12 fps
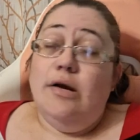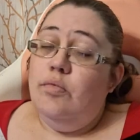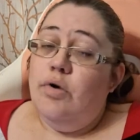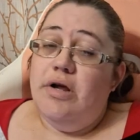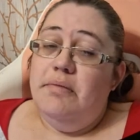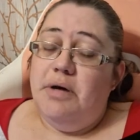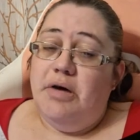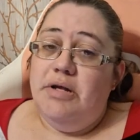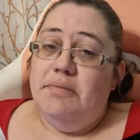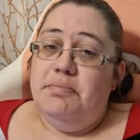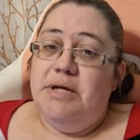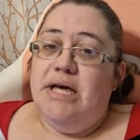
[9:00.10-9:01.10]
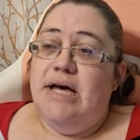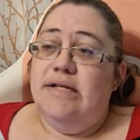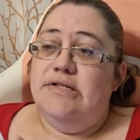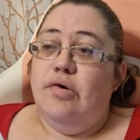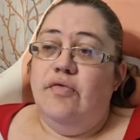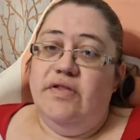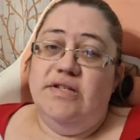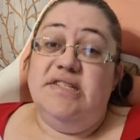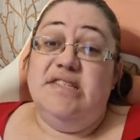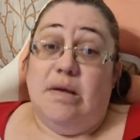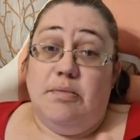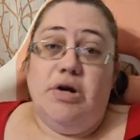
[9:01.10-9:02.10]
don't worry about it because over the
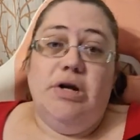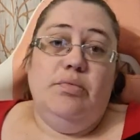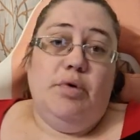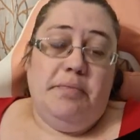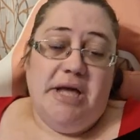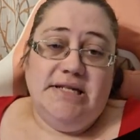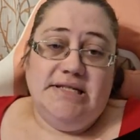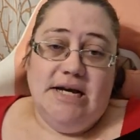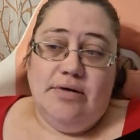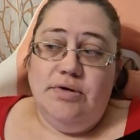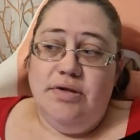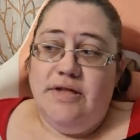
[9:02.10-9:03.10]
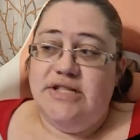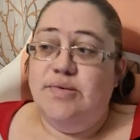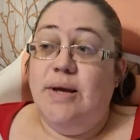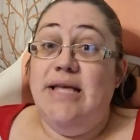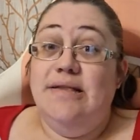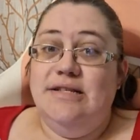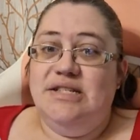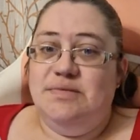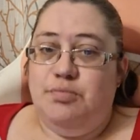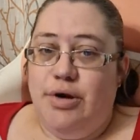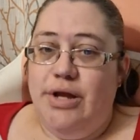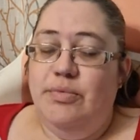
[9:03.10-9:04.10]
summer it will bake down. That's why in the
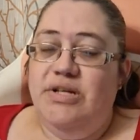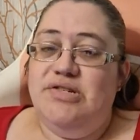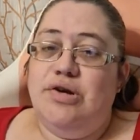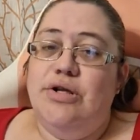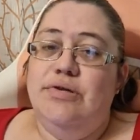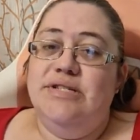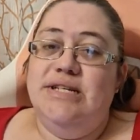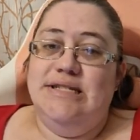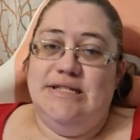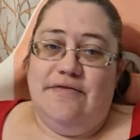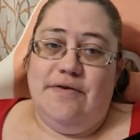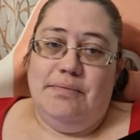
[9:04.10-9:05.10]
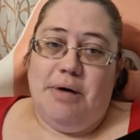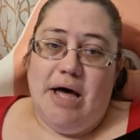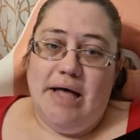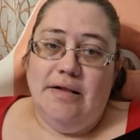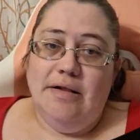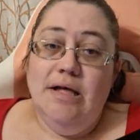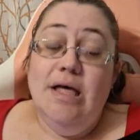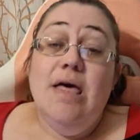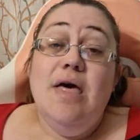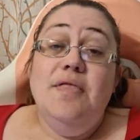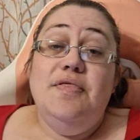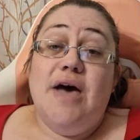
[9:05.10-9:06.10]
spring we start using a different pile
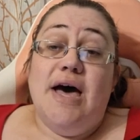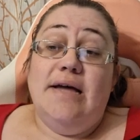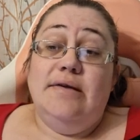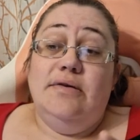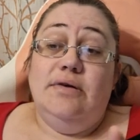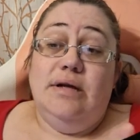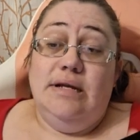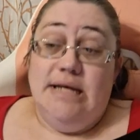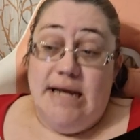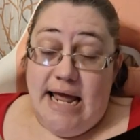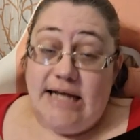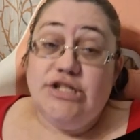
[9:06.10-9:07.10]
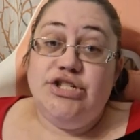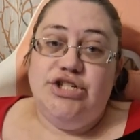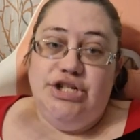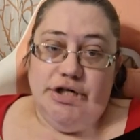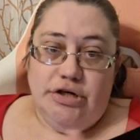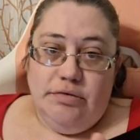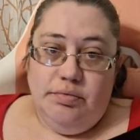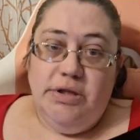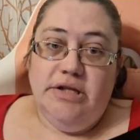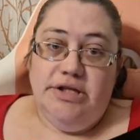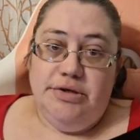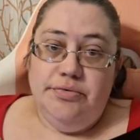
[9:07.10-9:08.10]
that next year
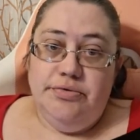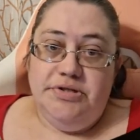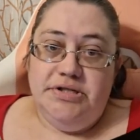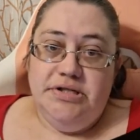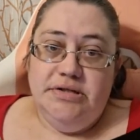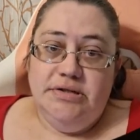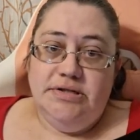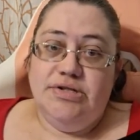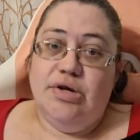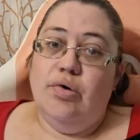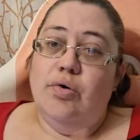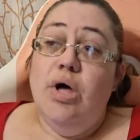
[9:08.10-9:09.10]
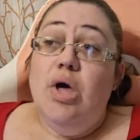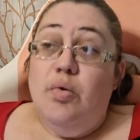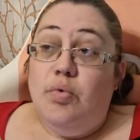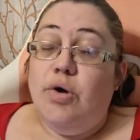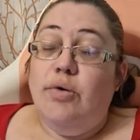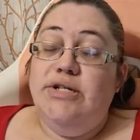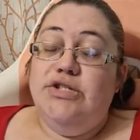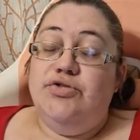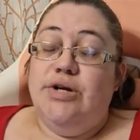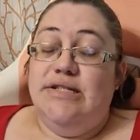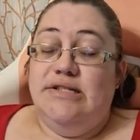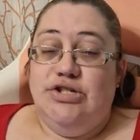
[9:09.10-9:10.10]
we'll use. So we're going to
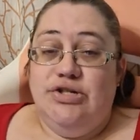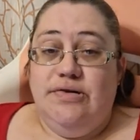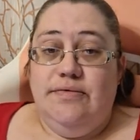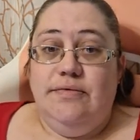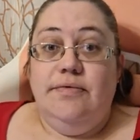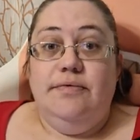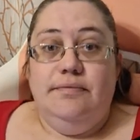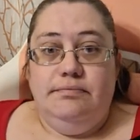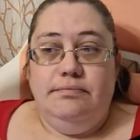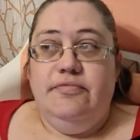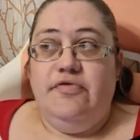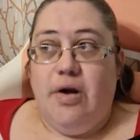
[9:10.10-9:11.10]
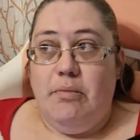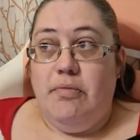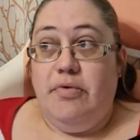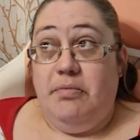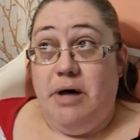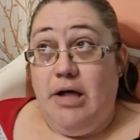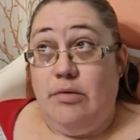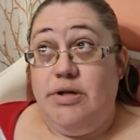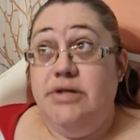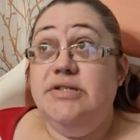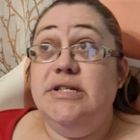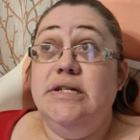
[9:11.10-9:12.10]
transition from the pile we're
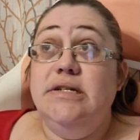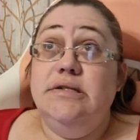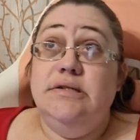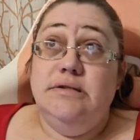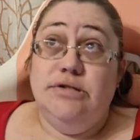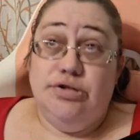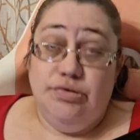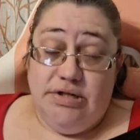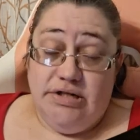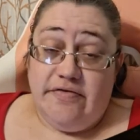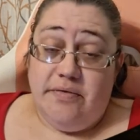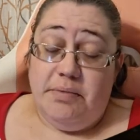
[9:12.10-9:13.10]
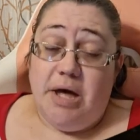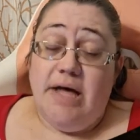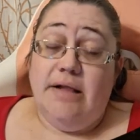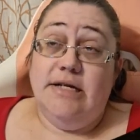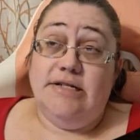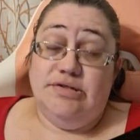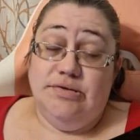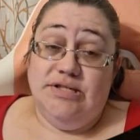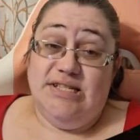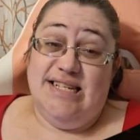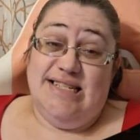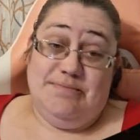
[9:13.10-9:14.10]
using to the different pile as soon
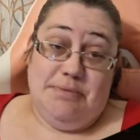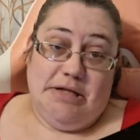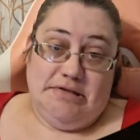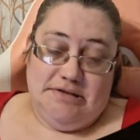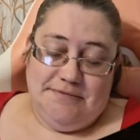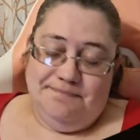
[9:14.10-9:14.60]
as things melt.